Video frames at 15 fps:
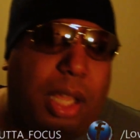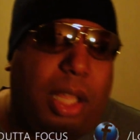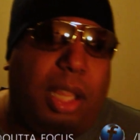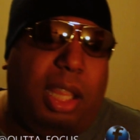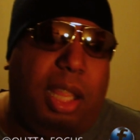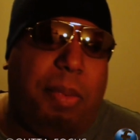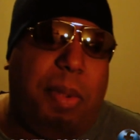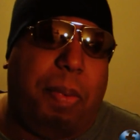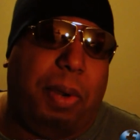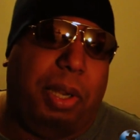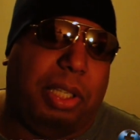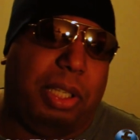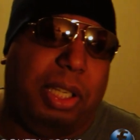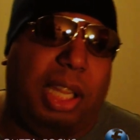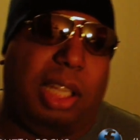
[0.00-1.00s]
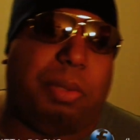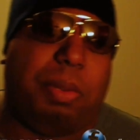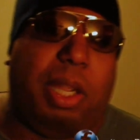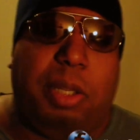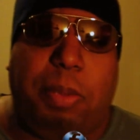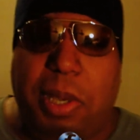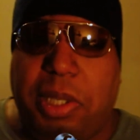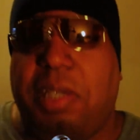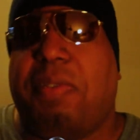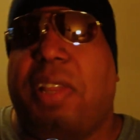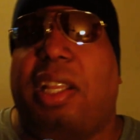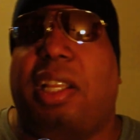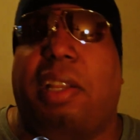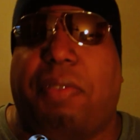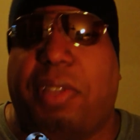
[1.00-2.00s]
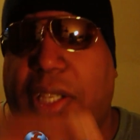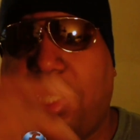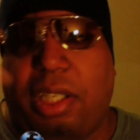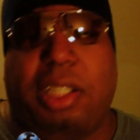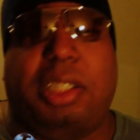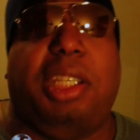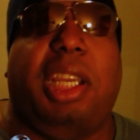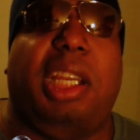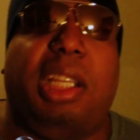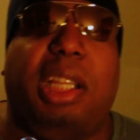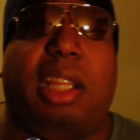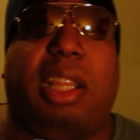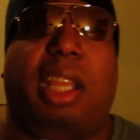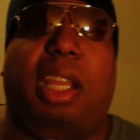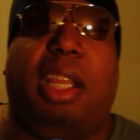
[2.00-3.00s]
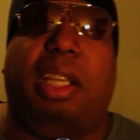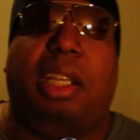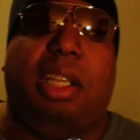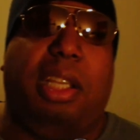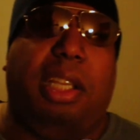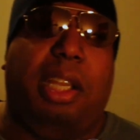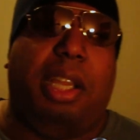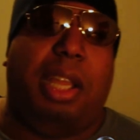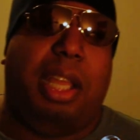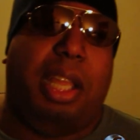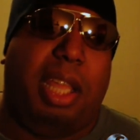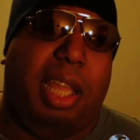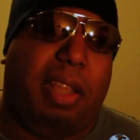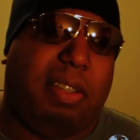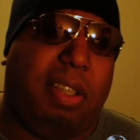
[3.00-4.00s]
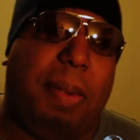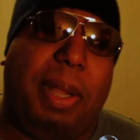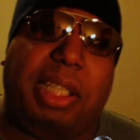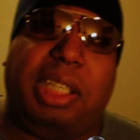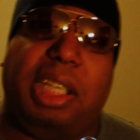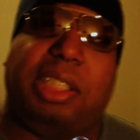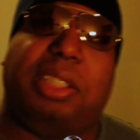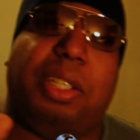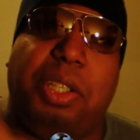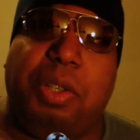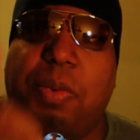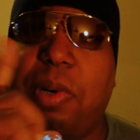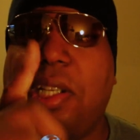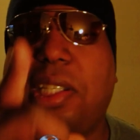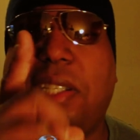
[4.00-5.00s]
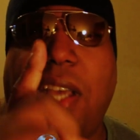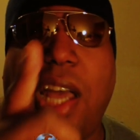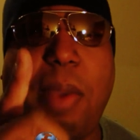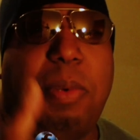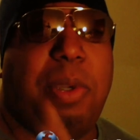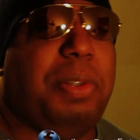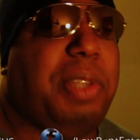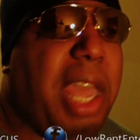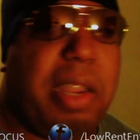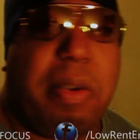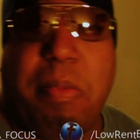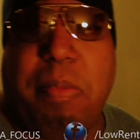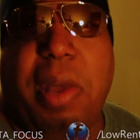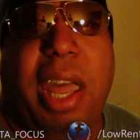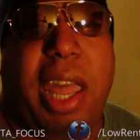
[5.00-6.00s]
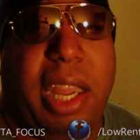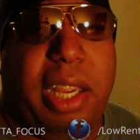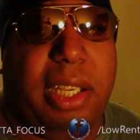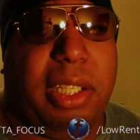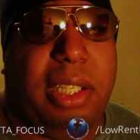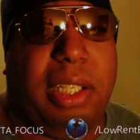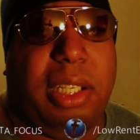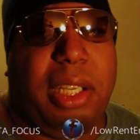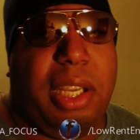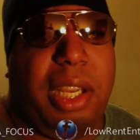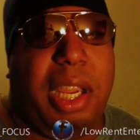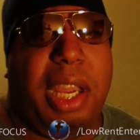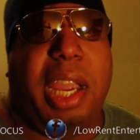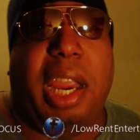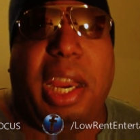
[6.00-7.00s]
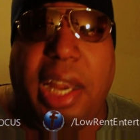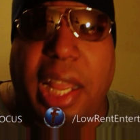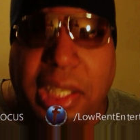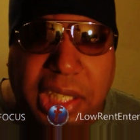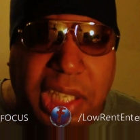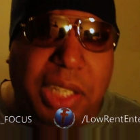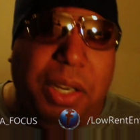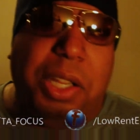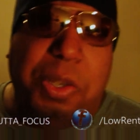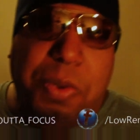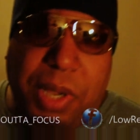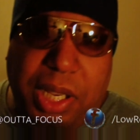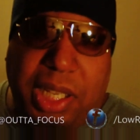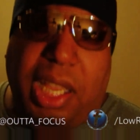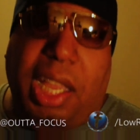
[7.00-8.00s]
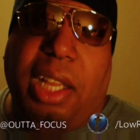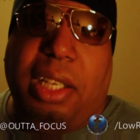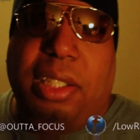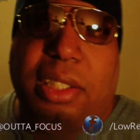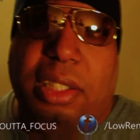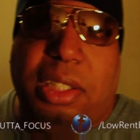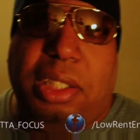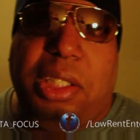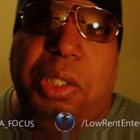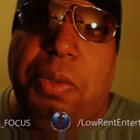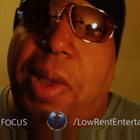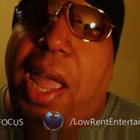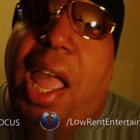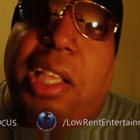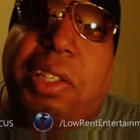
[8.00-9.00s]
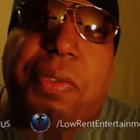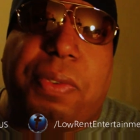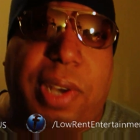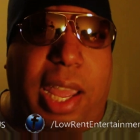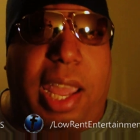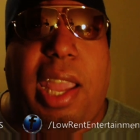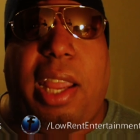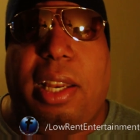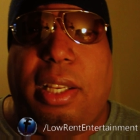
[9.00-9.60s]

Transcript: Let me put it to you this way, especially if it's a cheating thing. If somebody cheats on you one time, you take them back, and they cheat on you again, you ask for that.